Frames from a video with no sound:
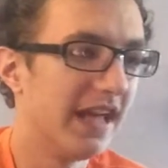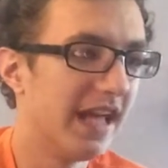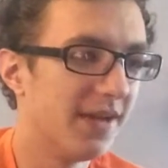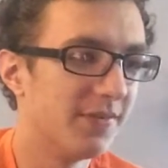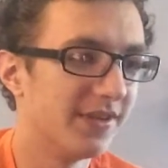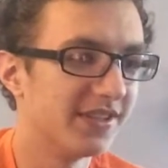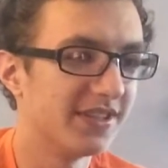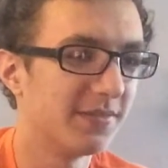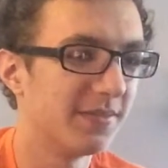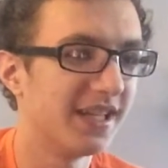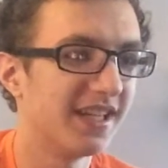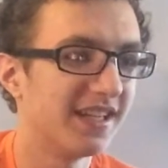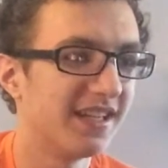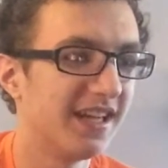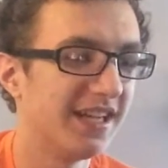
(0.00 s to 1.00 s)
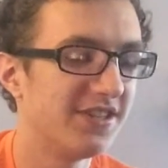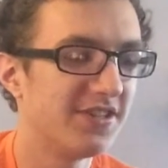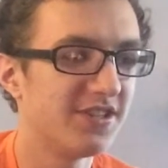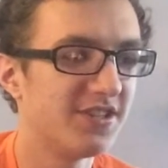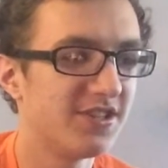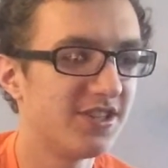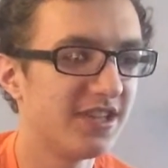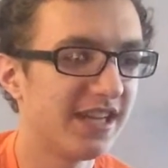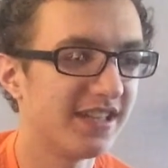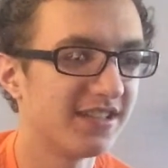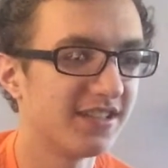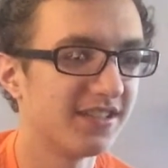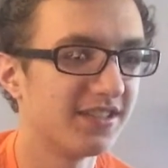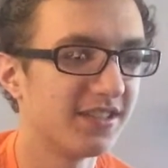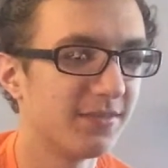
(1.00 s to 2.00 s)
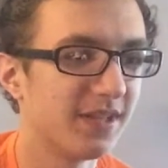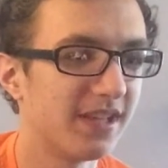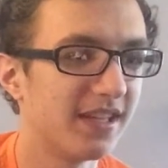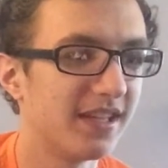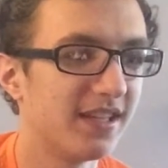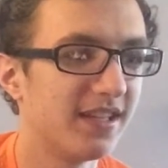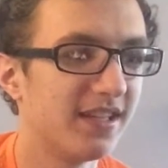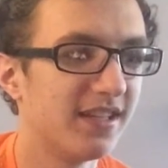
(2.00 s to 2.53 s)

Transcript: game or something, like chess or something.